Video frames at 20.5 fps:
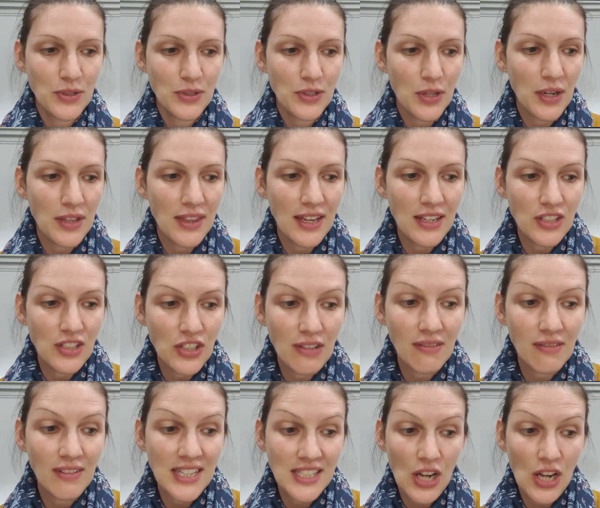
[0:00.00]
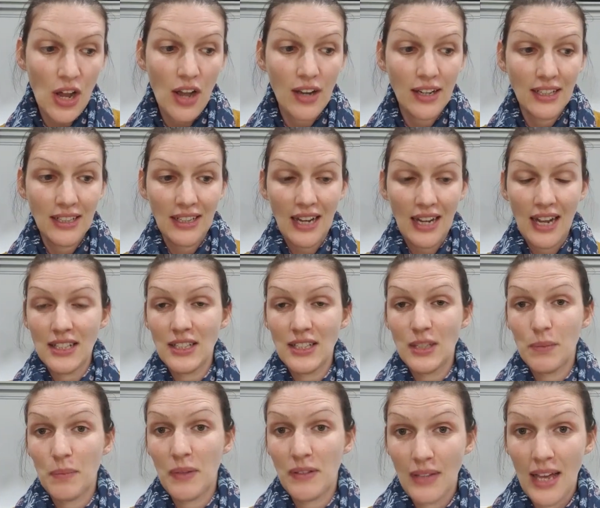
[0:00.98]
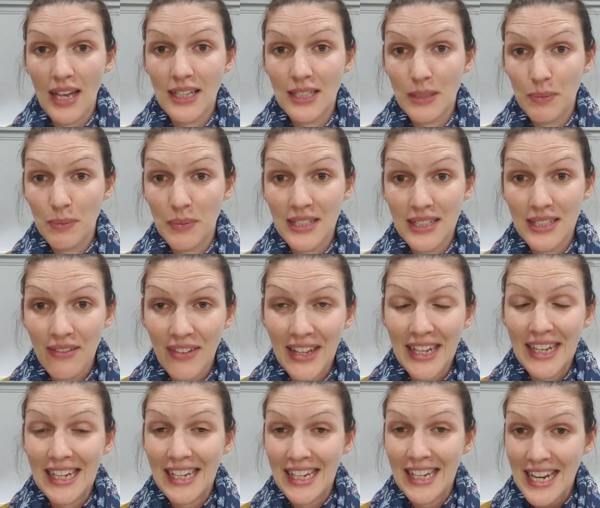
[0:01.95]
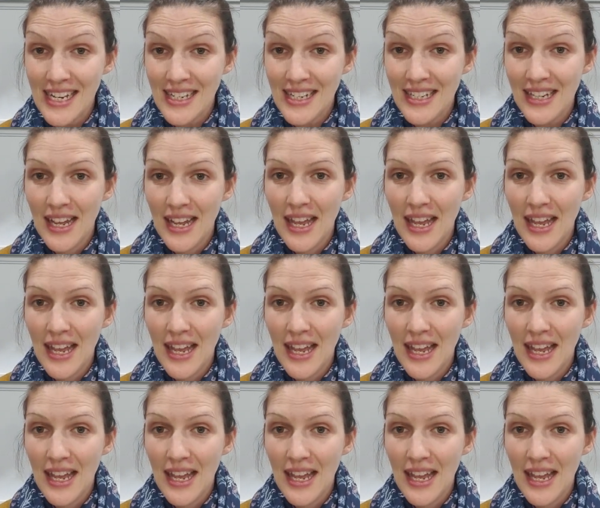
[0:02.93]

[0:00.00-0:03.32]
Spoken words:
So they're generally targeted at a specific need.